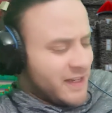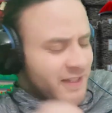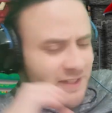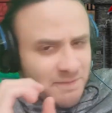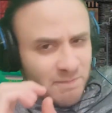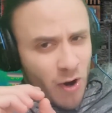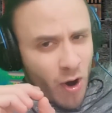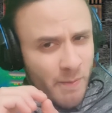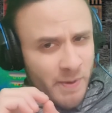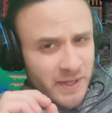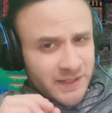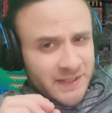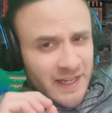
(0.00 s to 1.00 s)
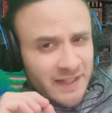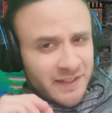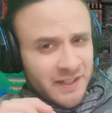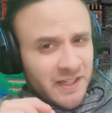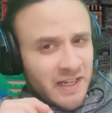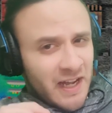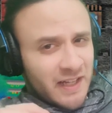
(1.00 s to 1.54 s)
The moment that
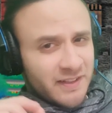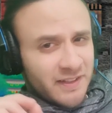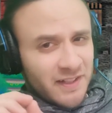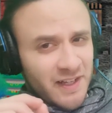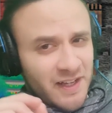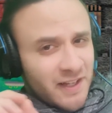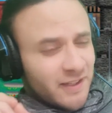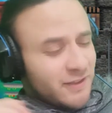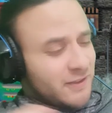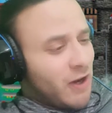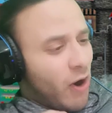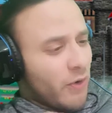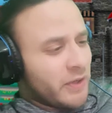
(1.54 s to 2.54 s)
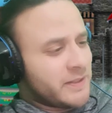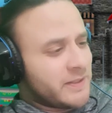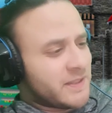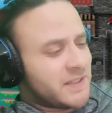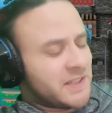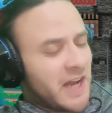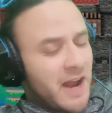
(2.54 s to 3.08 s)
he got go in
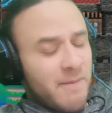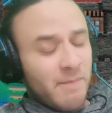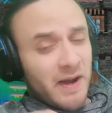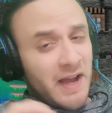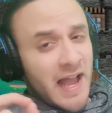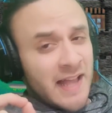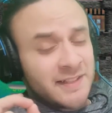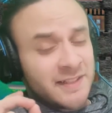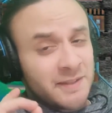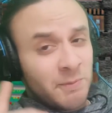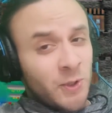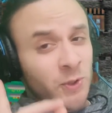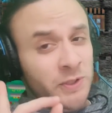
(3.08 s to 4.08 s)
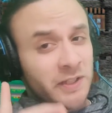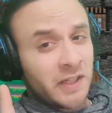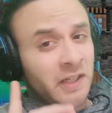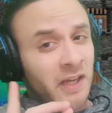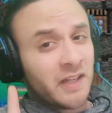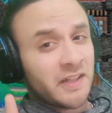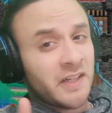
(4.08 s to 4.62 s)
this chamber and the music
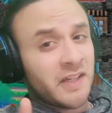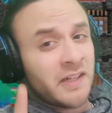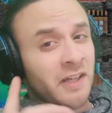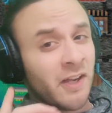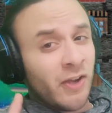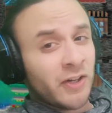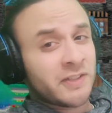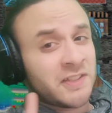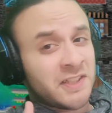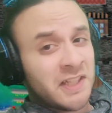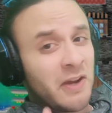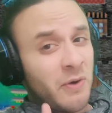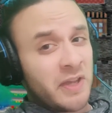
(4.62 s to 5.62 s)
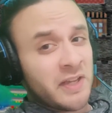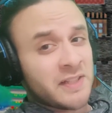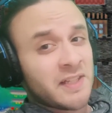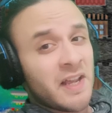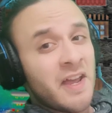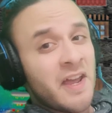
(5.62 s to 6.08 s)
kicked in, he looked serious.